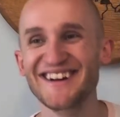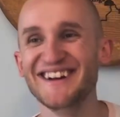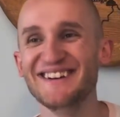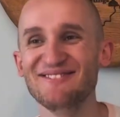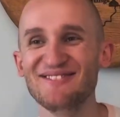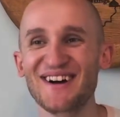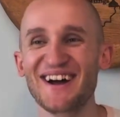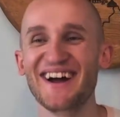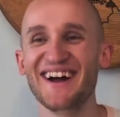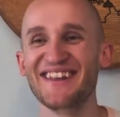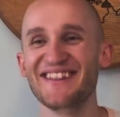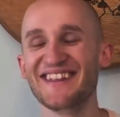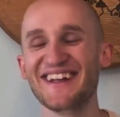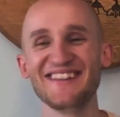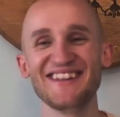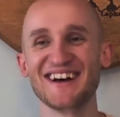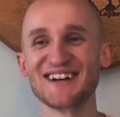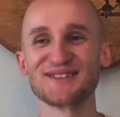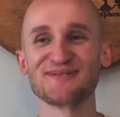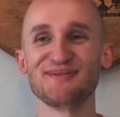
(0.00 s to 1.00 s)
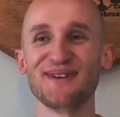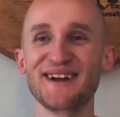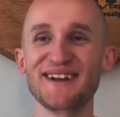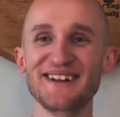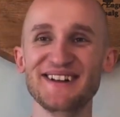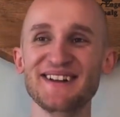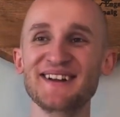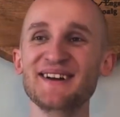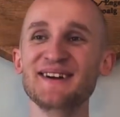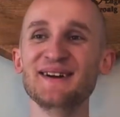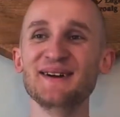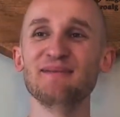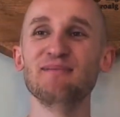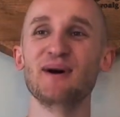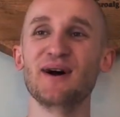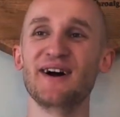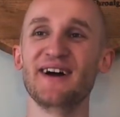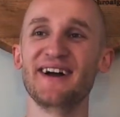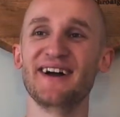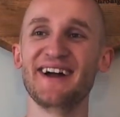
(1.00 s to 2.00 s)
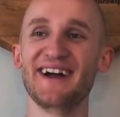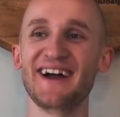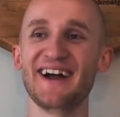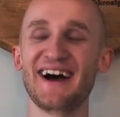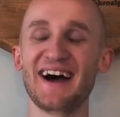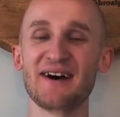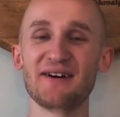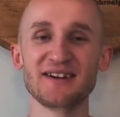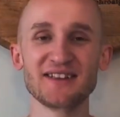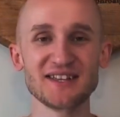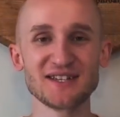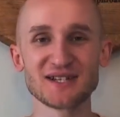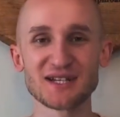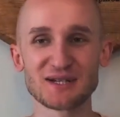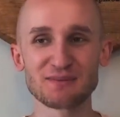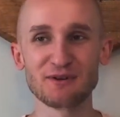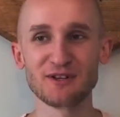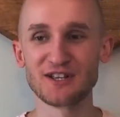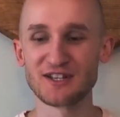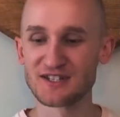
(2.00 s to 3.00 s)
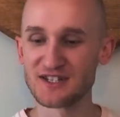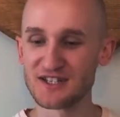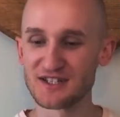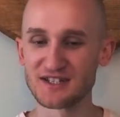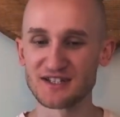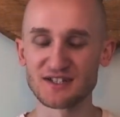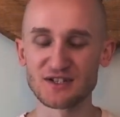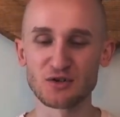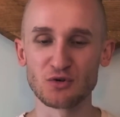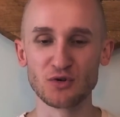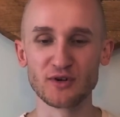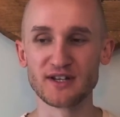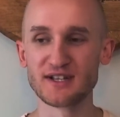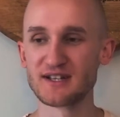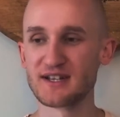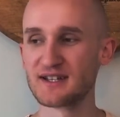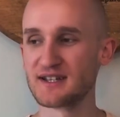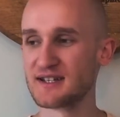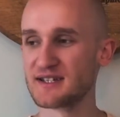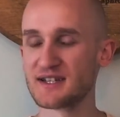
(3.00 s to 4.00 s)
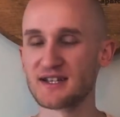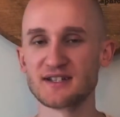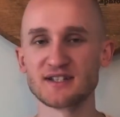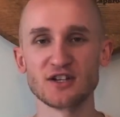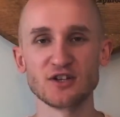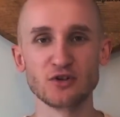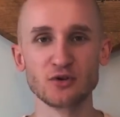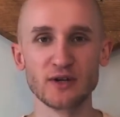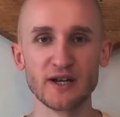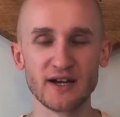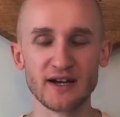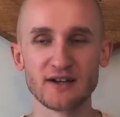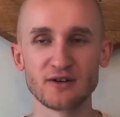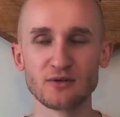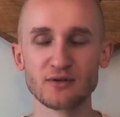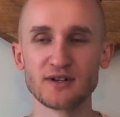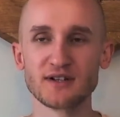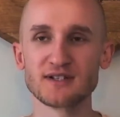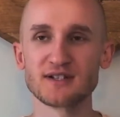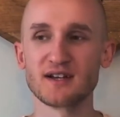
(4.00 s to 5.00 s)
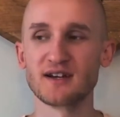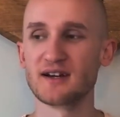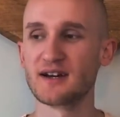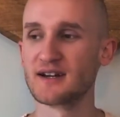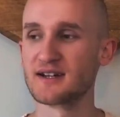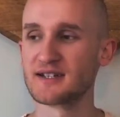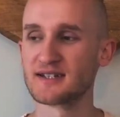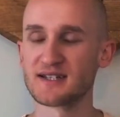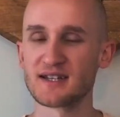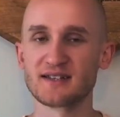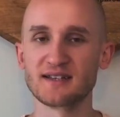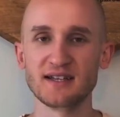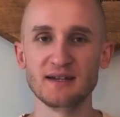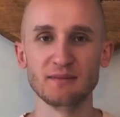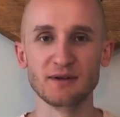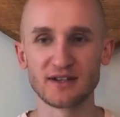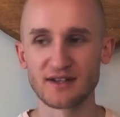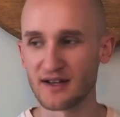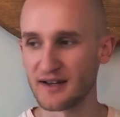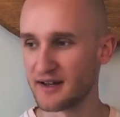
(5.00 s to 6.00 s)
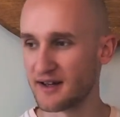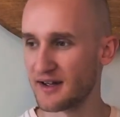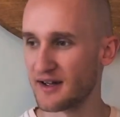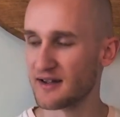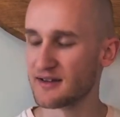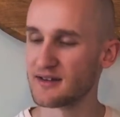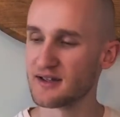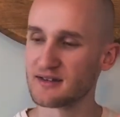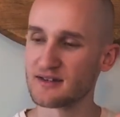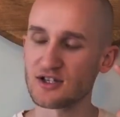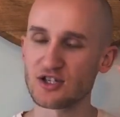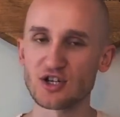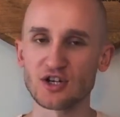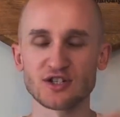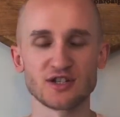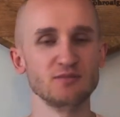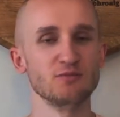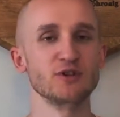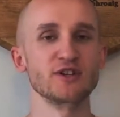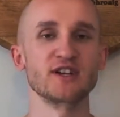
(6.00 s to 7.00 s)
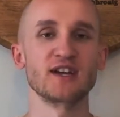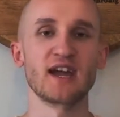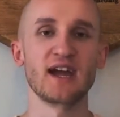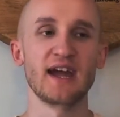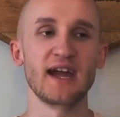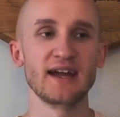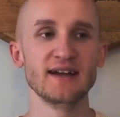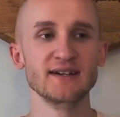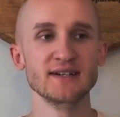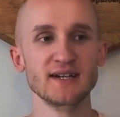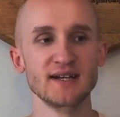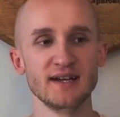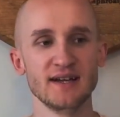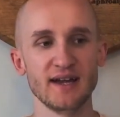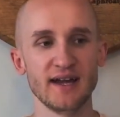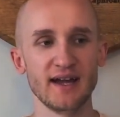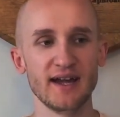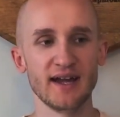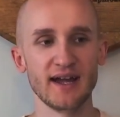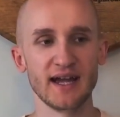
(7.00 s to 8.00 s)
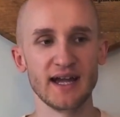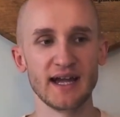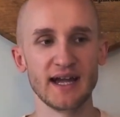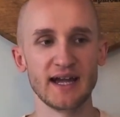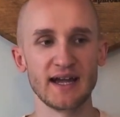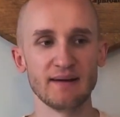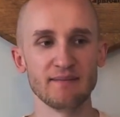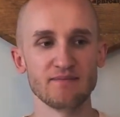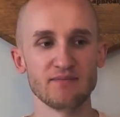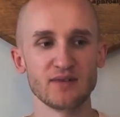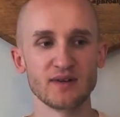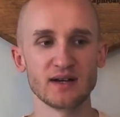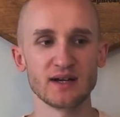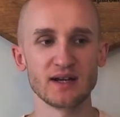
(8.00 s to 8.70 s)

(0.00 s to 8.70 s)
and, and that's fine. But uh, I like these experiences as going in, as, as a unit, going in as a, as a team, and kind of uh, discussing what you get, uh,